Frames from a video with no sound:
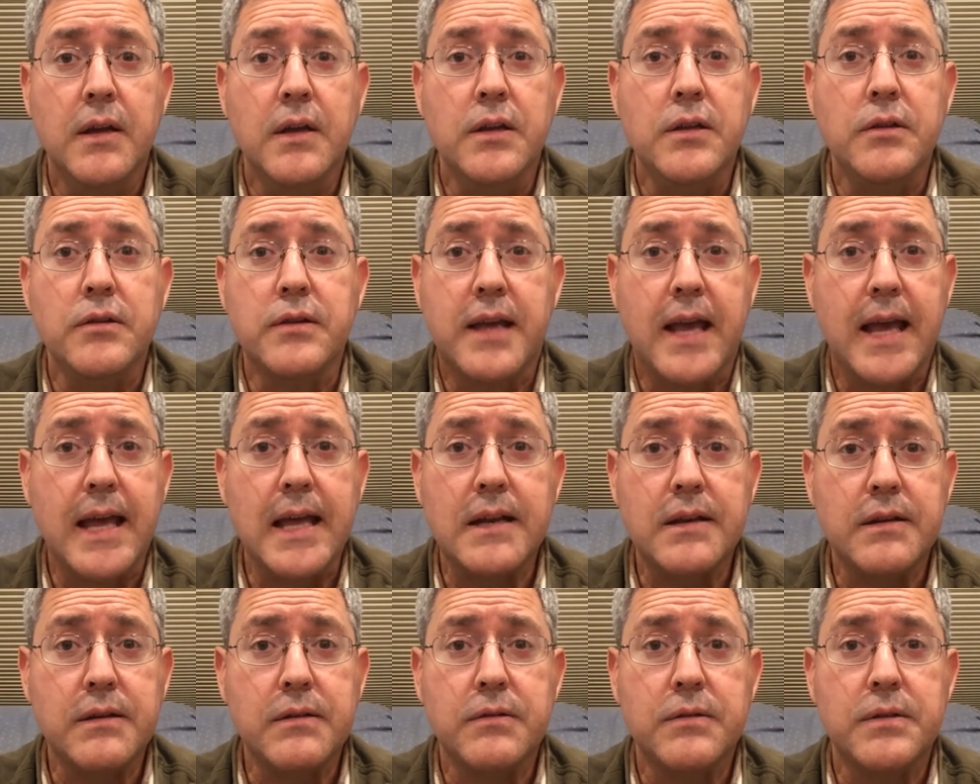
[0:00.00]
You
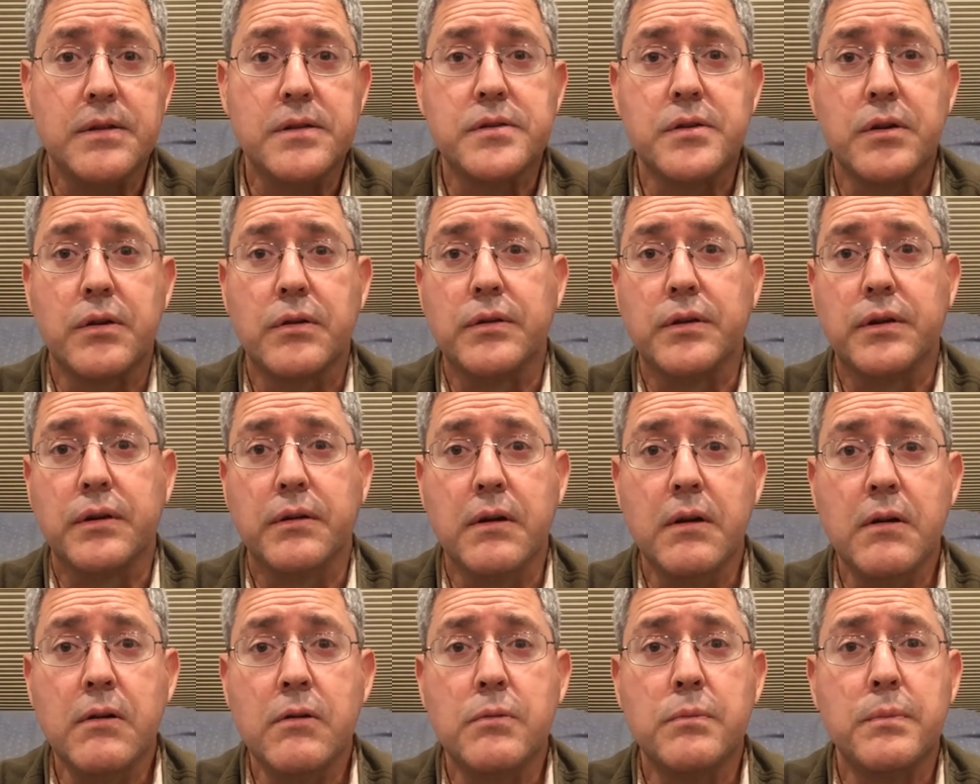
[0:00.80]
can't do this on
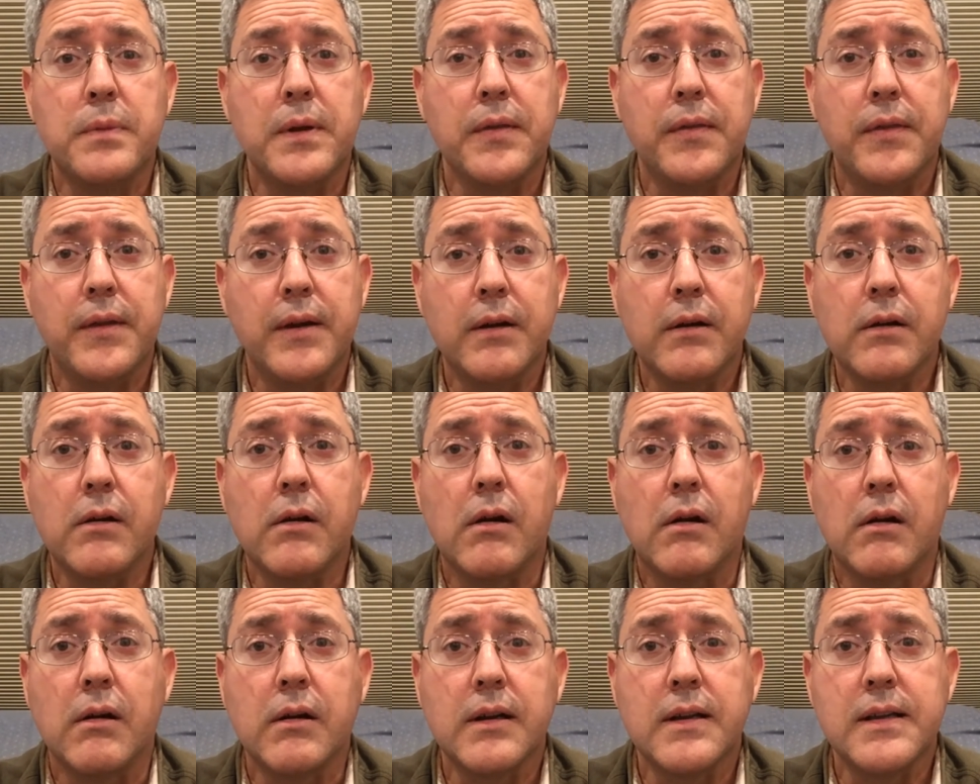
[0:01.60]
your own, but there
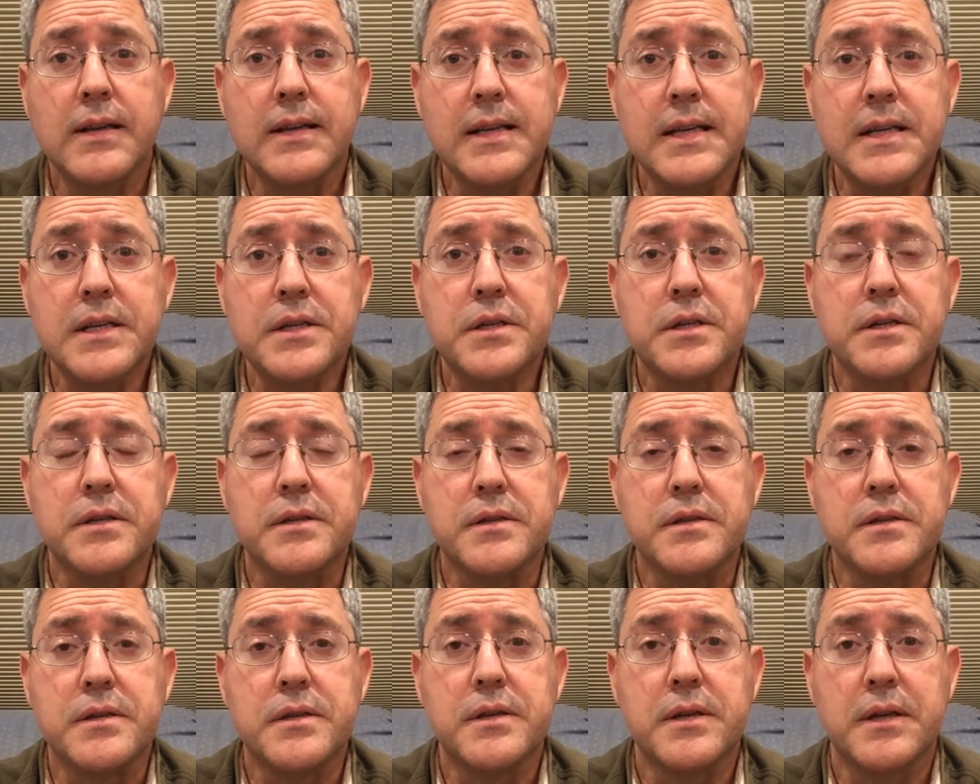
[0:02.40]
are
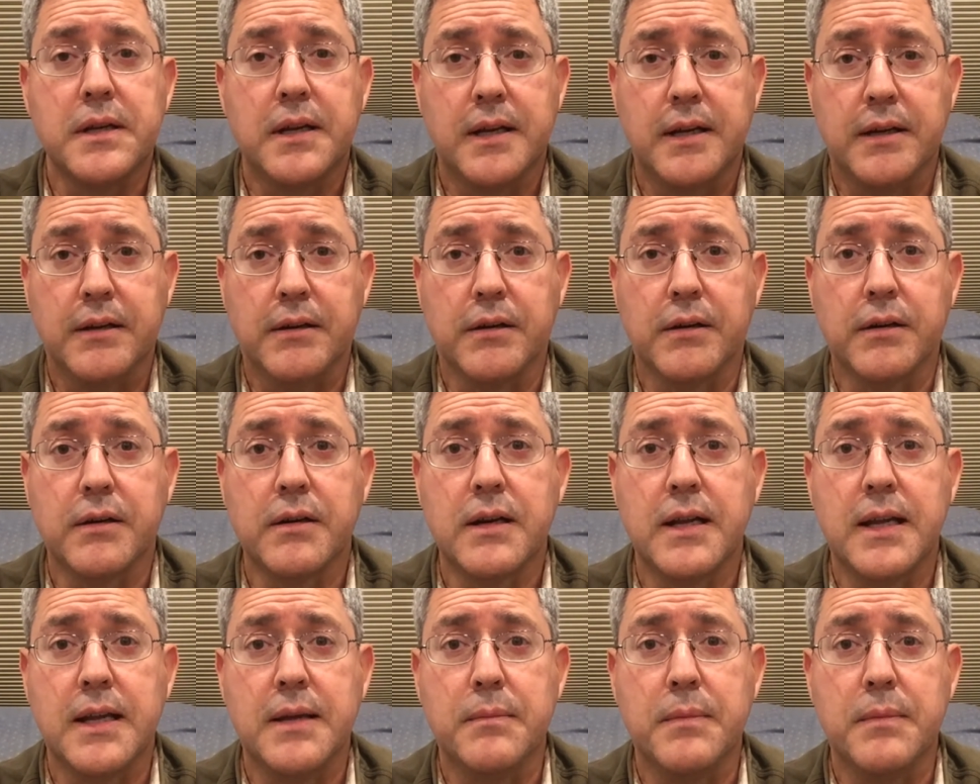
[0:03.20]
conditions here, he